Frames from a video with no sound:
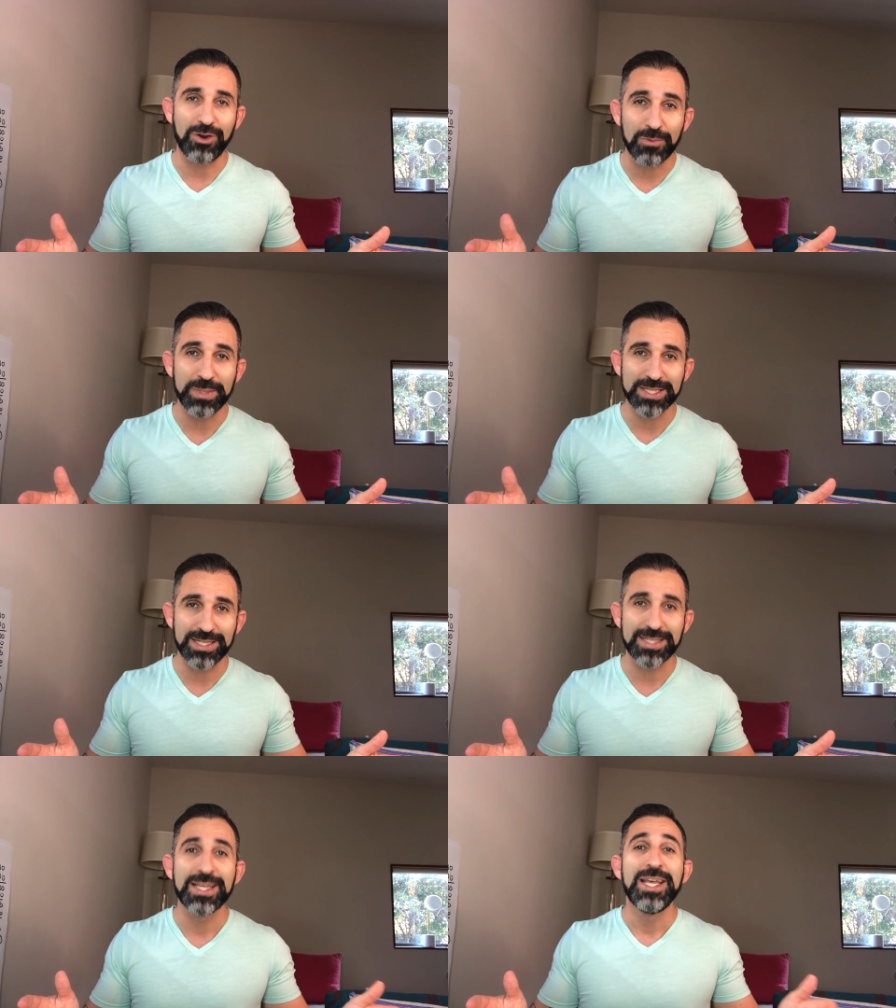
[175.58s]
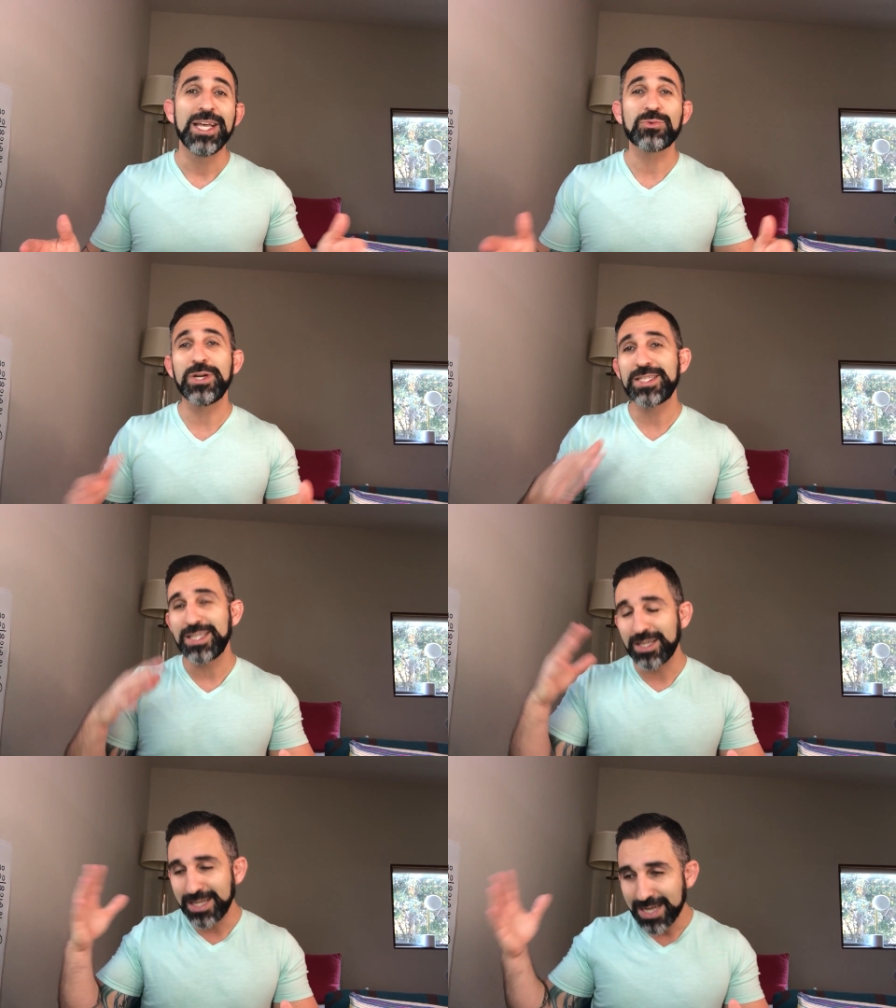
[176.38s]
in our business is we're gonna
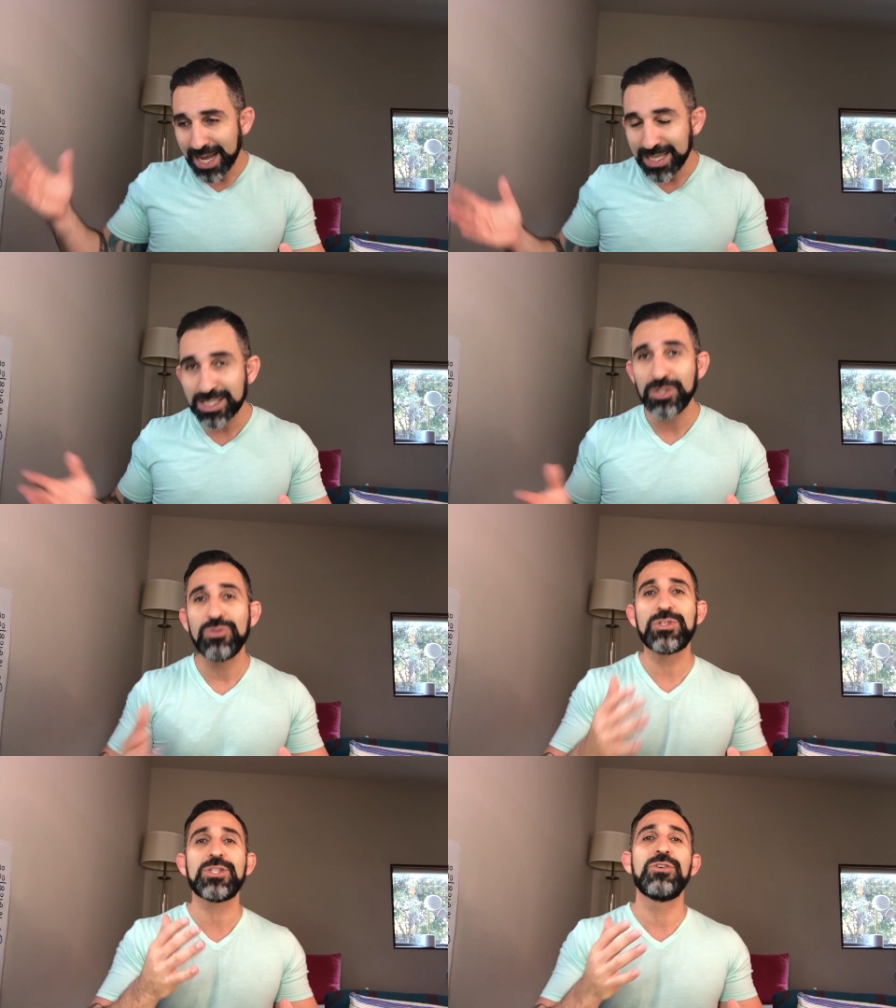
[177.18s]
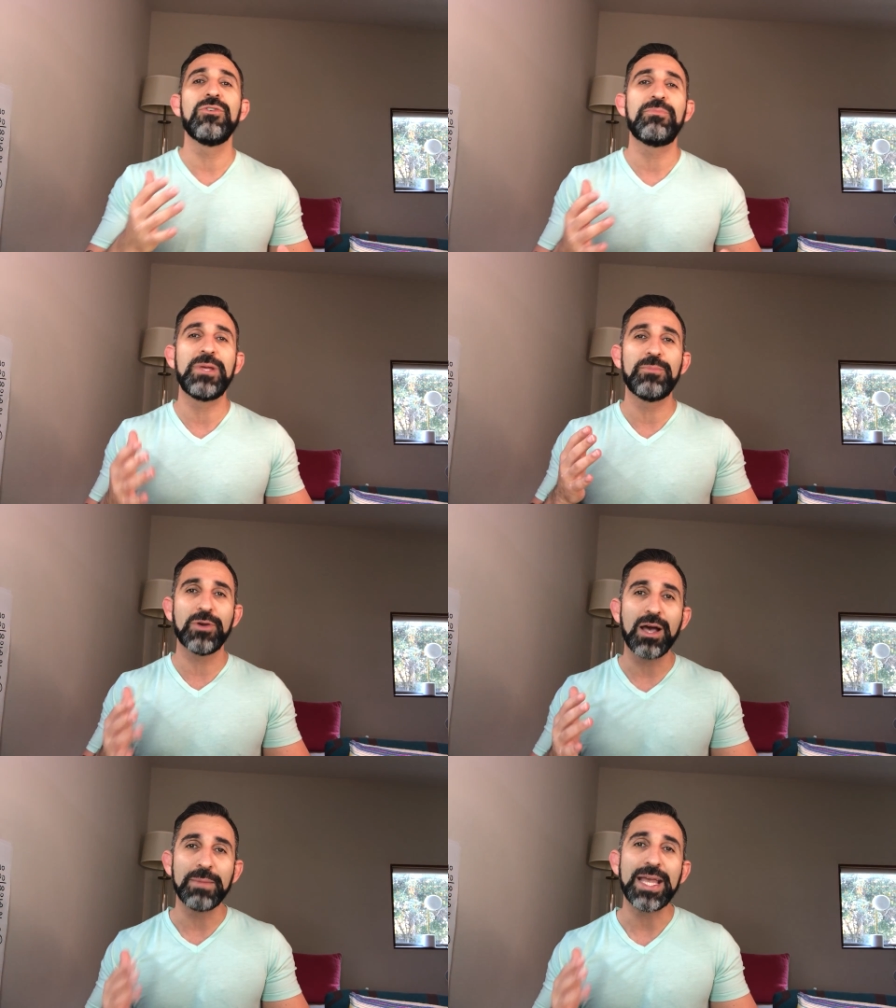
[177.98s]
see a nice new slew of
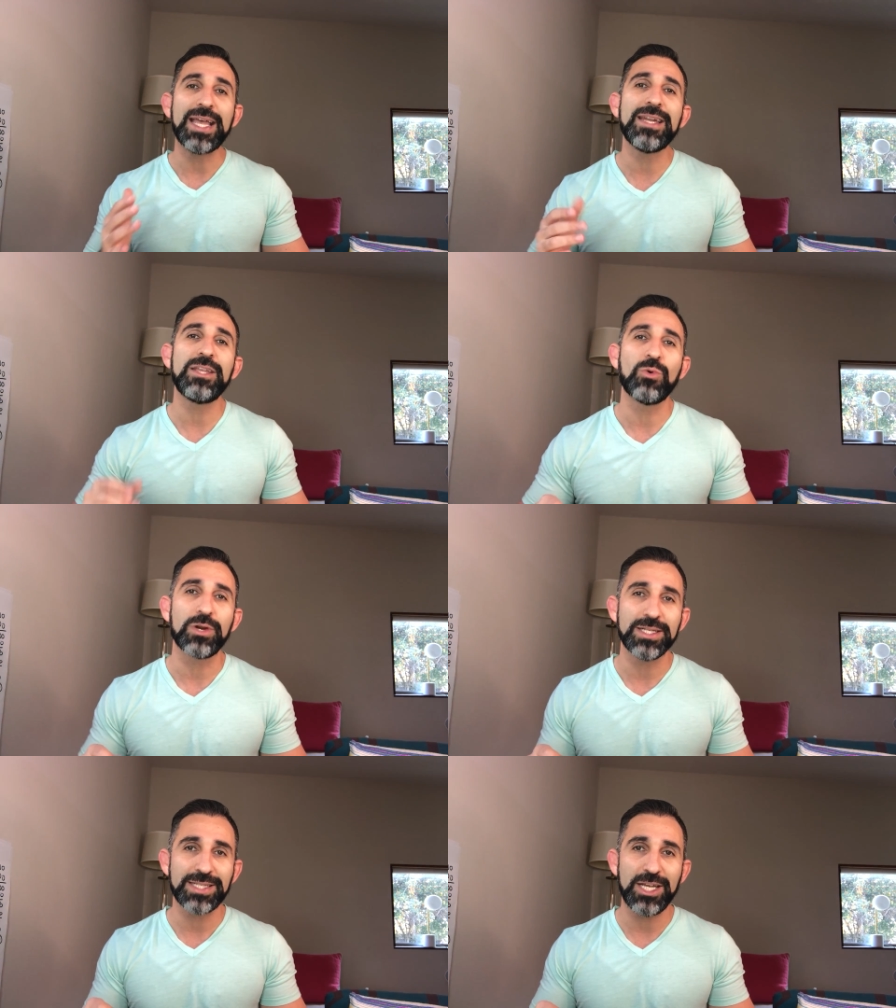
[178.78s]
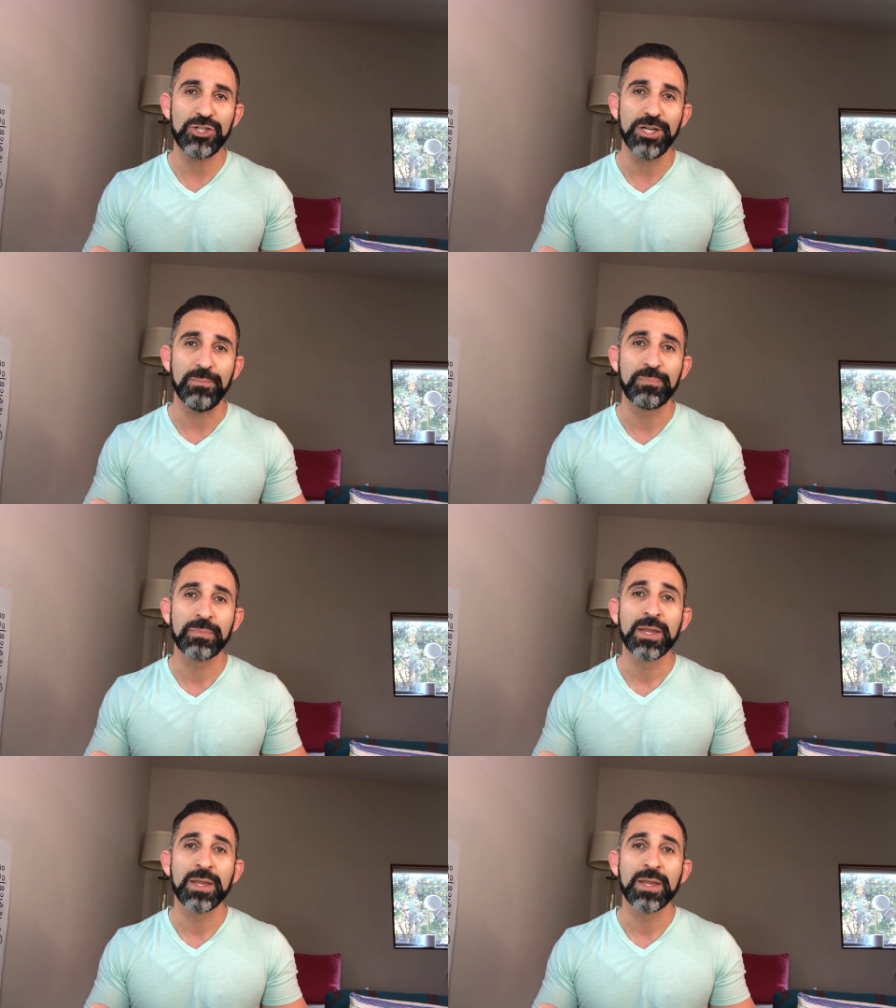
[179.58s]
people come into the organization.